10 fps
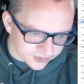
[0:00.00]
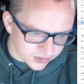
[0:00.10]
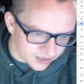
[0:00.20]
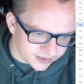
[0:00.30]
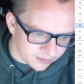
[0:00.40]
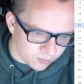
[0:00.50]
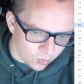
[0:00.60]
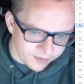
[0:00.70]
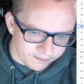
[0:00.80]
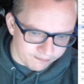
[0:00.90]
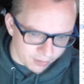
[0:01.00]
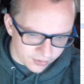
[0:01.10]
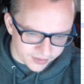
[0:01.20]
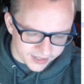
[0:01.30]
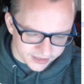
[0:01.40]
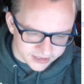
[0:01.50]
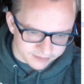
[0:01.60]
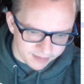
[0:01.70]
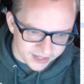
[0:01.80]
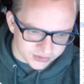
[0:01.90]
Custom Wood Burning,
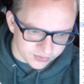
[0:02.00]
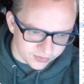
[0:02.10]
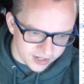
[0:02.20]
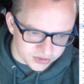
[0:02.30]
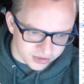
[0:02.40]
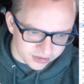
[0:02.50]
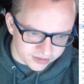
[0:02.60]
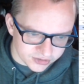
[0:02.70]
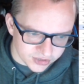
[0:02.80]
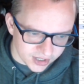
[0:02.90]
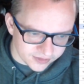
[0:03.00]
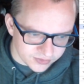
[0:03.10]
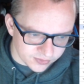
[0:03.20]
Spanks Creations. Let's check this one